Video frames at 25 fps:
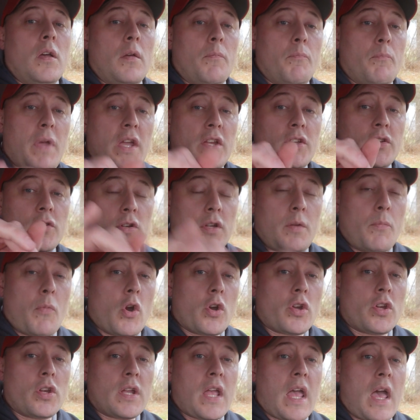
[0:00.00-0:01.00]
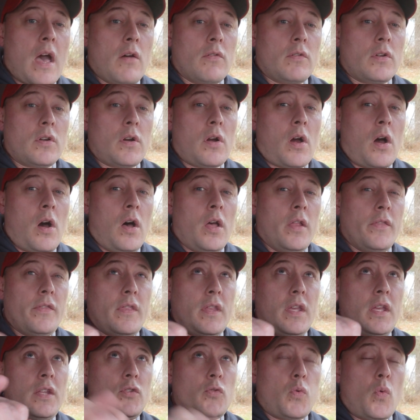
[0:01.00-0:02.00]
Make sure you mark your calendar on
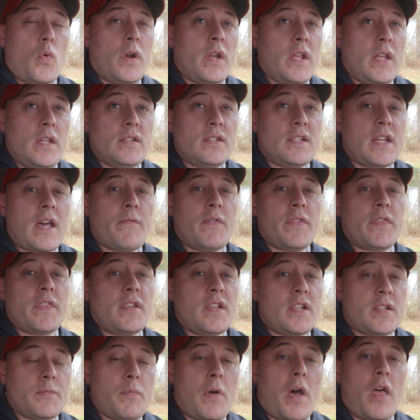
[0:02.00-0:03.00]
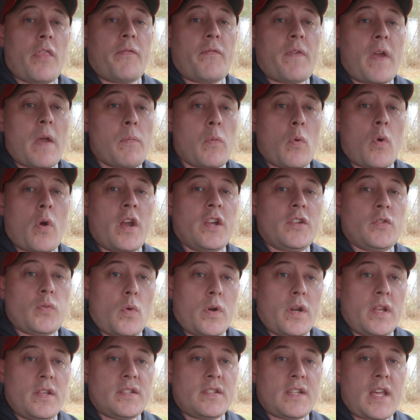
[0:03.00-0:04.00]
the 27th of this month, February
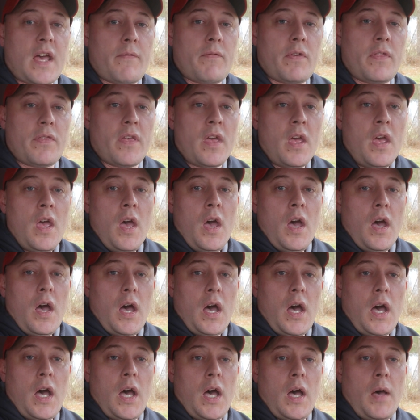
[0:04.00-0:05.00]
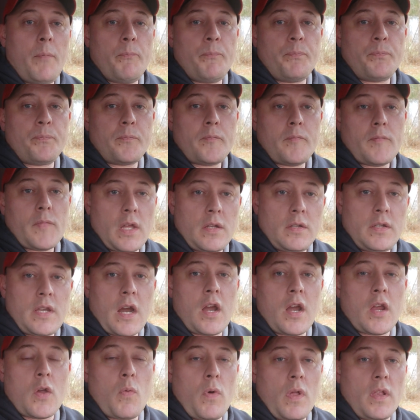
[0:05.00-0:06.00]
27th.
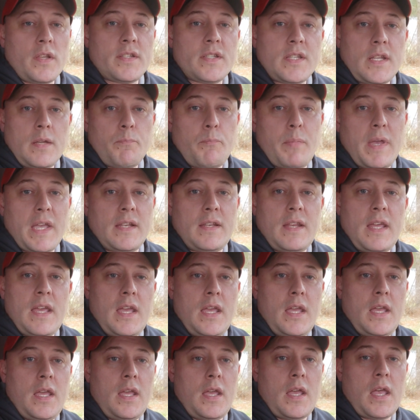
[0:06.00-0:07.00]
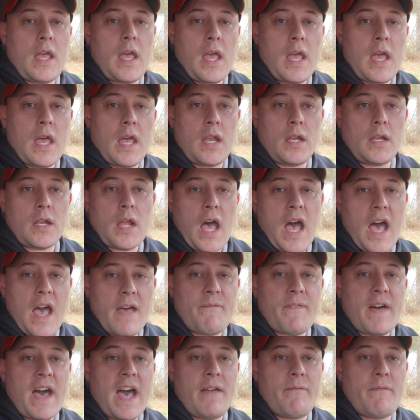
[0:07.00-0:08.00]
Derek Williston, Big D, and
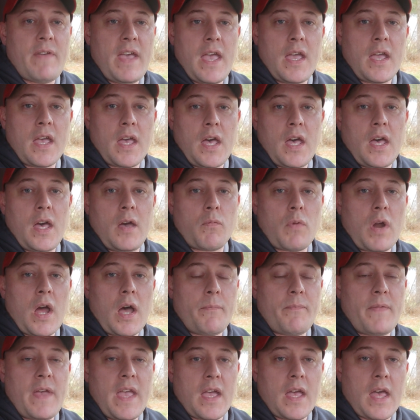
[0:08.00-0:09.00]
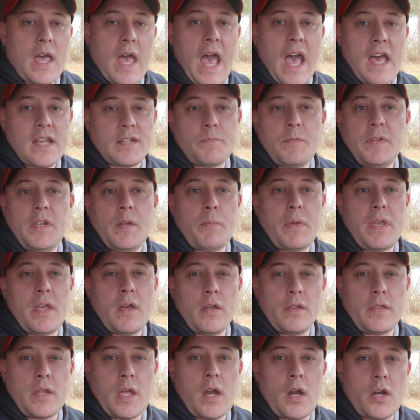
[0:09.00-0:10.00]
Hi-Fi Vega, Rob Vega, asked me to be
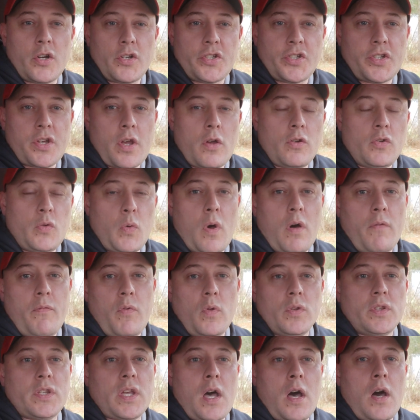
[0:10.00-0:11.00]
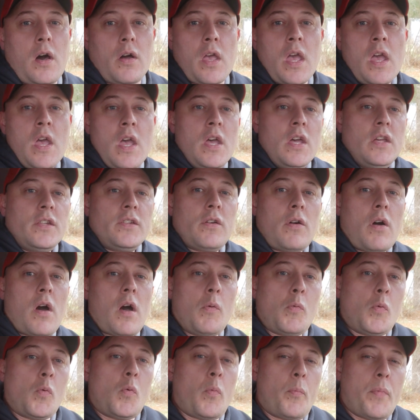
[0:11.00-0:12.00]
on their show, 12 Volt Talk. So
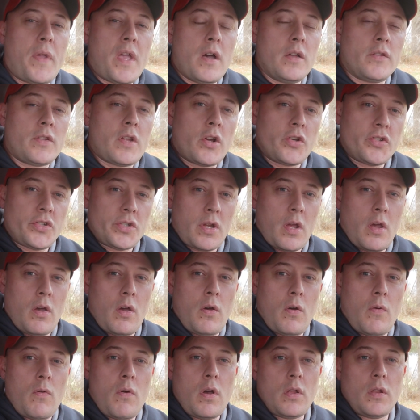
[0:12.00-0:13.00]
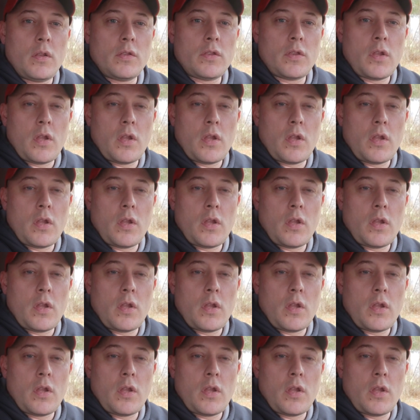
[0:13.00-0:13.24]
I will be on their show